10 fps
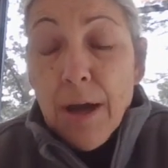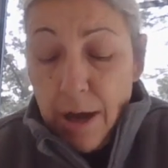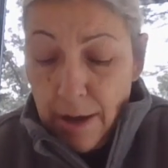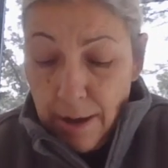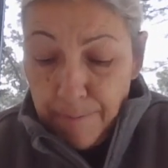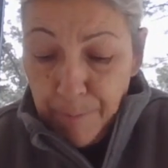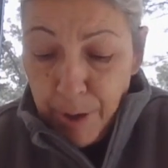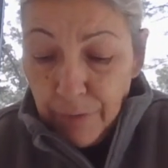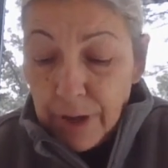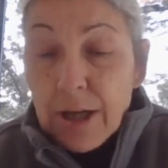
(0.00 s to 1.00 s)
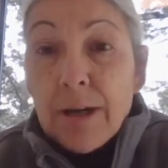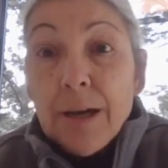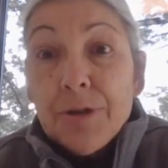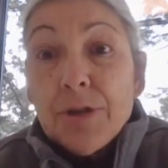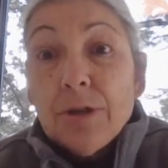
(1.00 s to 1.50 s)
Uh, pelvic
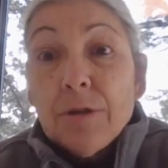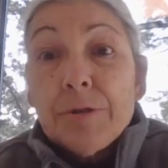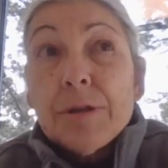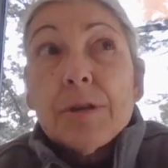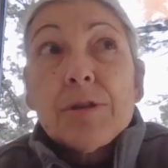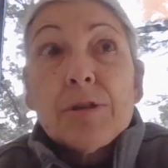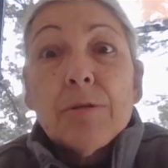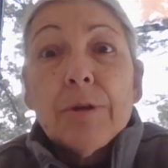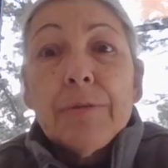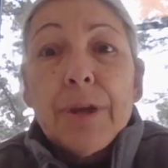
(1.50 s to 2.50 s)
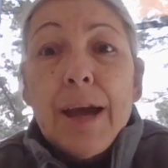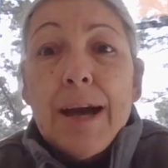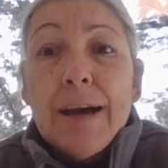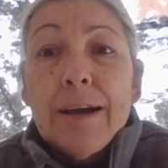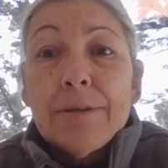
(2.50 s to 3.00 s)
canal stenosis. So if the
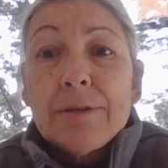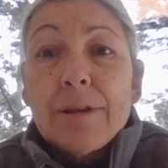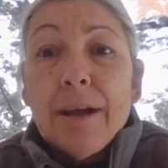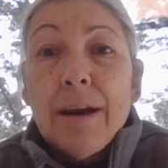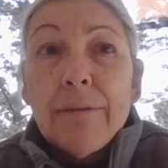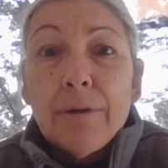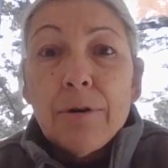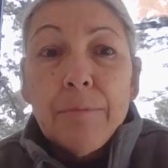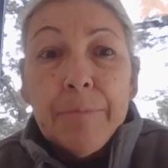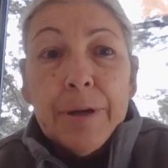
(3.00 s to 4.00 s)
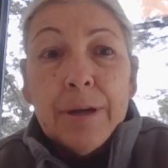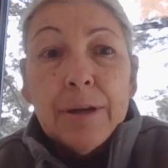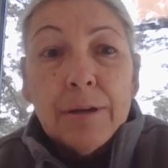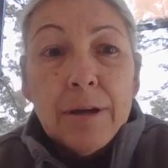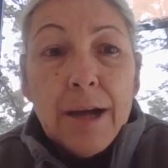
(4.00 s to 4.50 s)
cat has ever
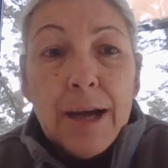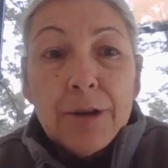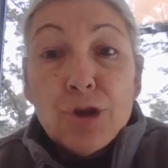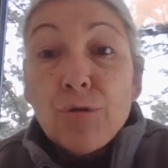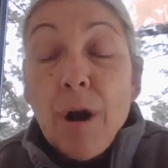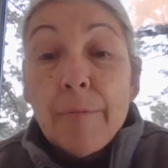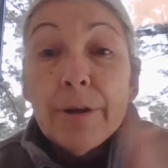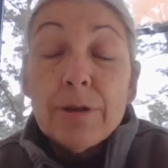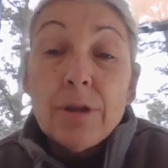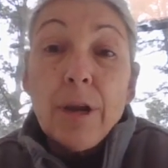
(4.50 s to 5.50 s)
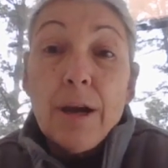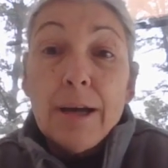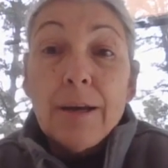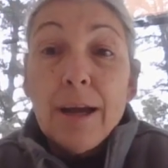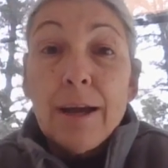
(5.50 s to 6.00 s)
been had trauma to the
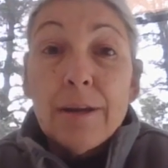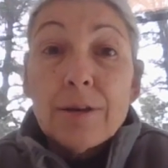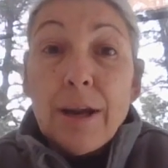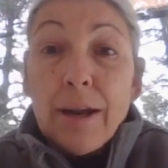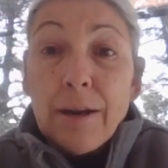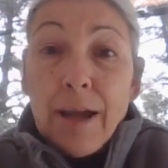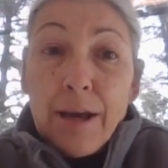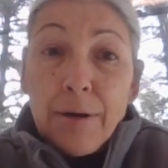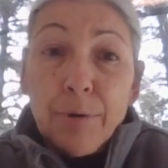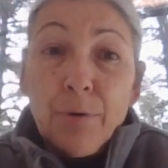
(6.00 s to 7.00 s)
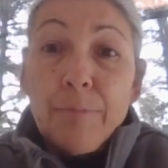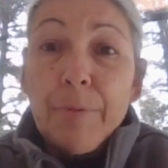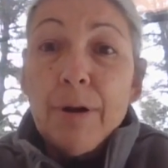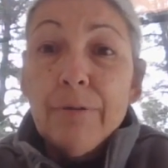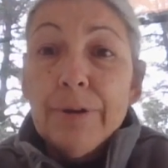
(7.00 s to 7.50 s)
hind end and had a broken
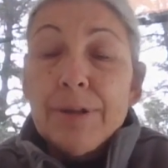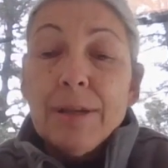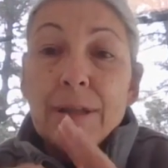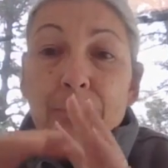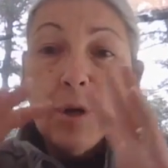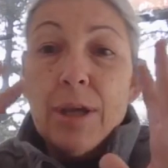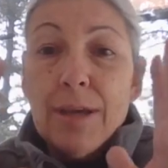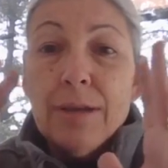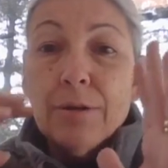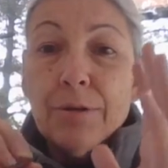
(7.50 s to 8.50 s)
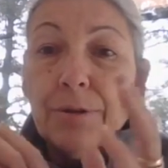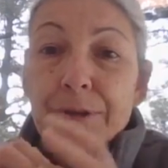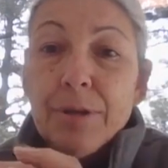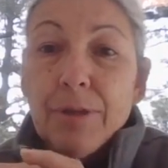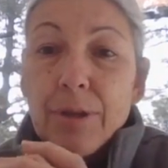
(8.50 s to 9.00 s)
pelvis, and then when it
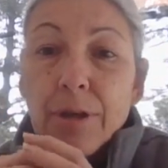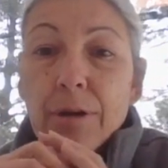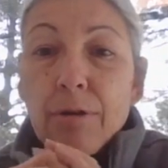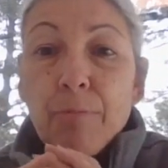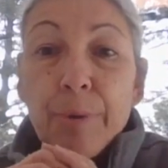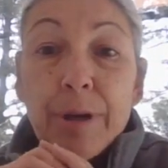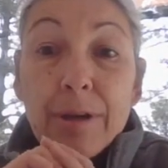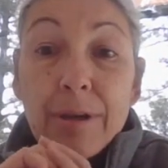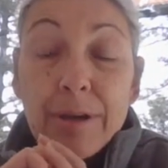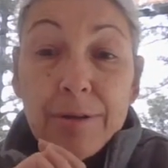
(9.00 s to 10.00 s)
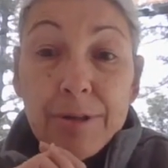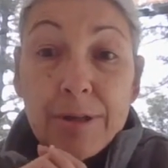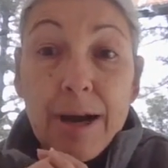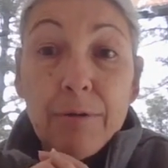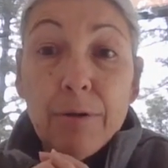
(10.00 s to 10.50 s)
heals, the opening is
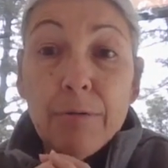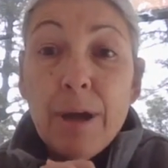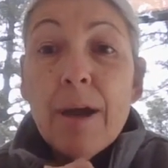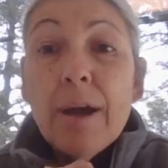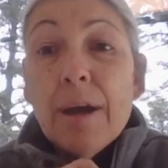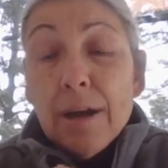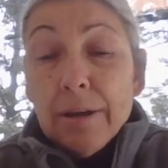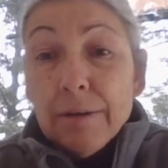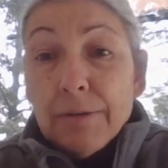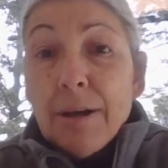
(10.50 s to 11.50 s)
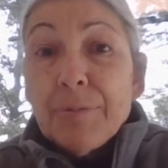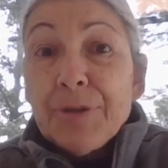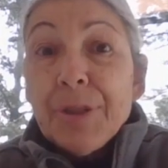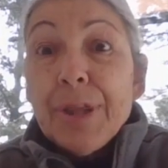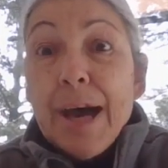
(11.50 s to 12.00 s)
narrowed. A lot of times
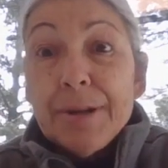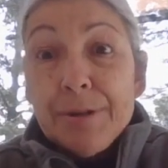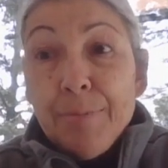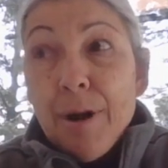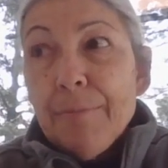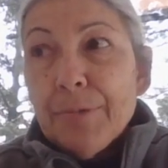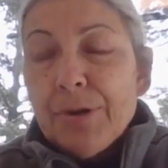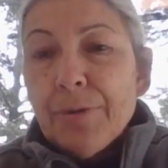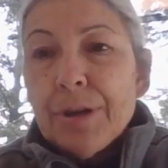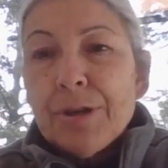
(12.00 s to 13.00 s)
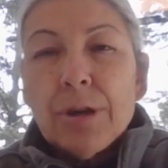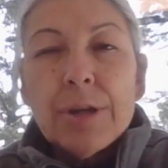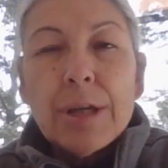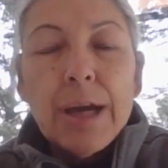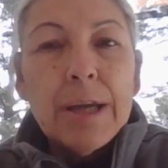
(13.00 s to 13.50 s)
that is a problem. So they start
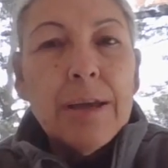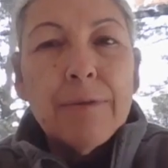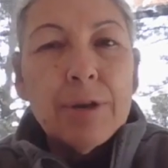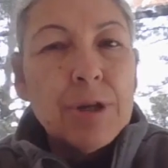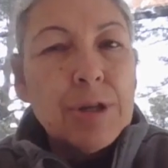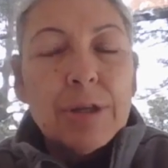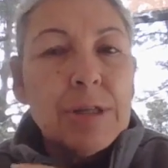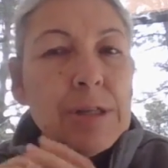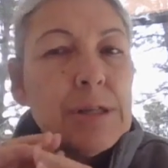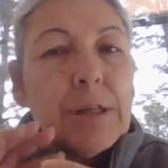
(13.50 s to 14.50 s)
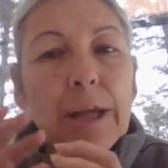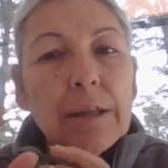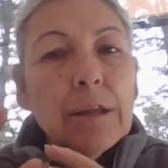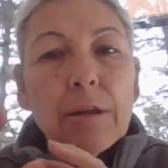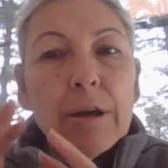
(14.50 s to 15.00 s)
to get even just a
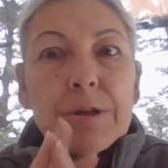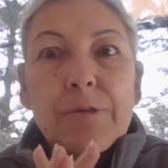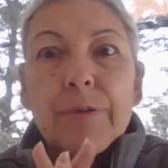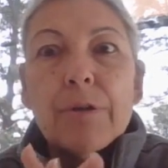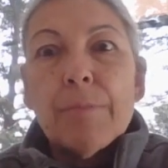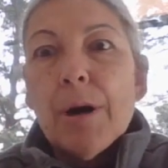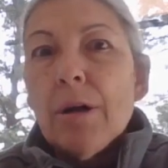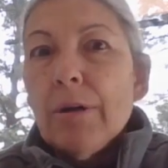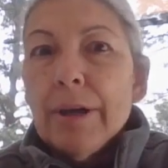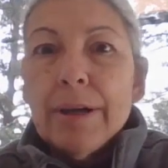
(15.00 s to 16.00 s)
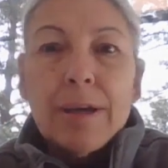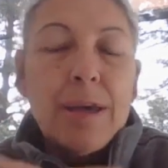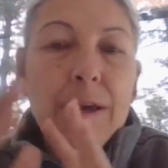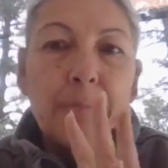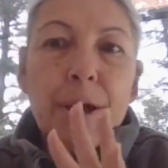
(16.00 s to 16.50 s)
slightly large fecal ball, and it
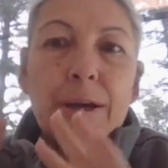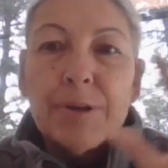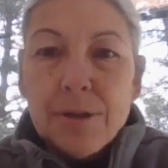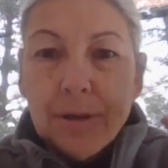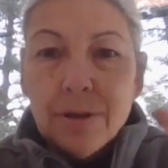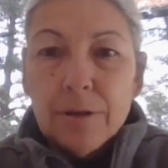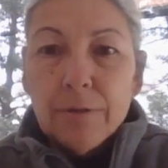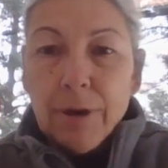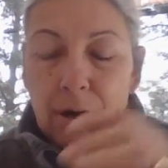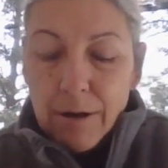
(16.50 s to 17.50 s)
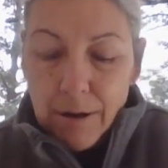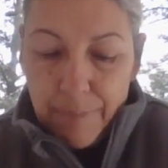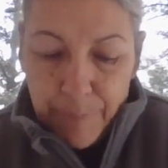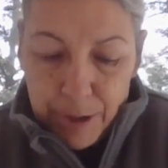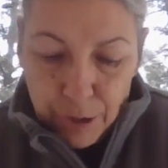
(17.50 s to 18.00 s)
can't pass, and then you've got a, a
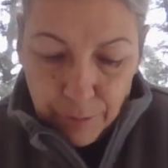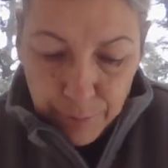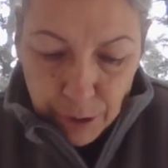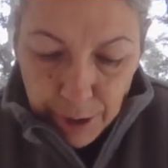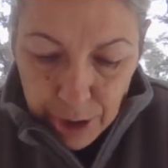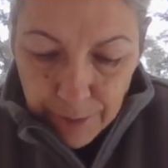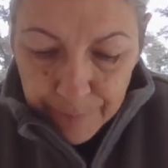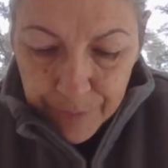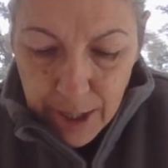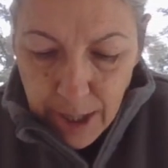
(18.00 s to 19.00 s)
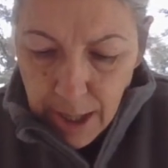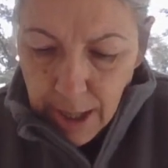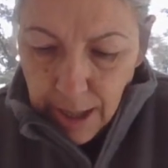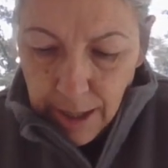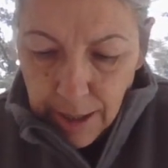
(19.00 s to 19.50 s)
major obstruction.
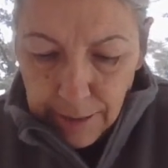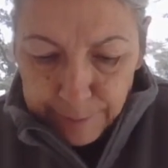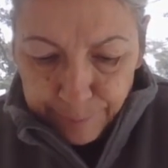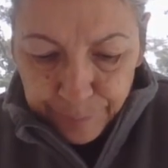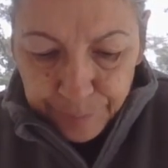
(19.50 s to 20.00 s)
Um,